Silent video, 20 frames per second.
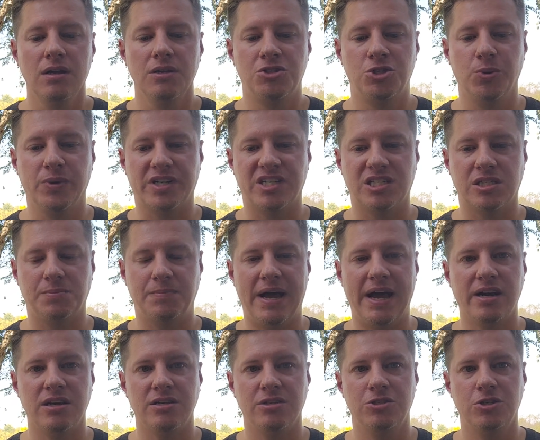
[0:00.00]
To
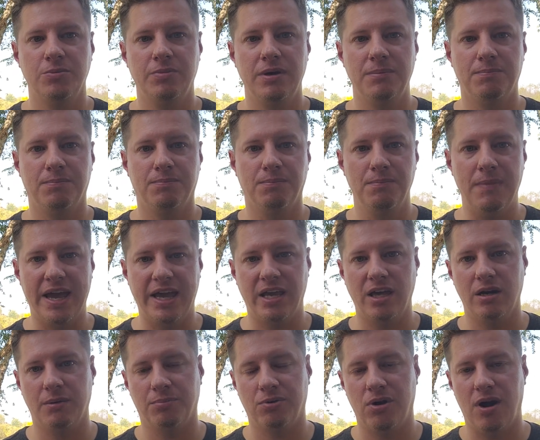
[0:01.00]
expect to be
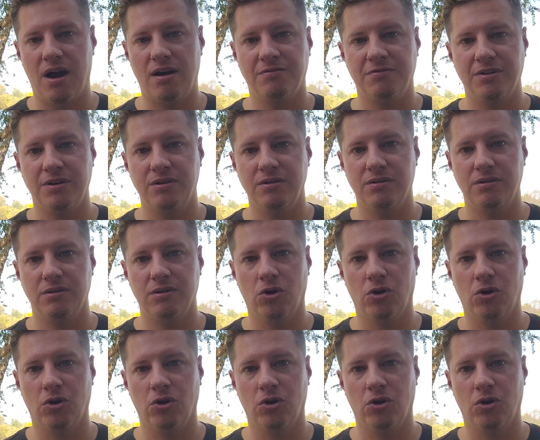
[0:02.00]
making a profit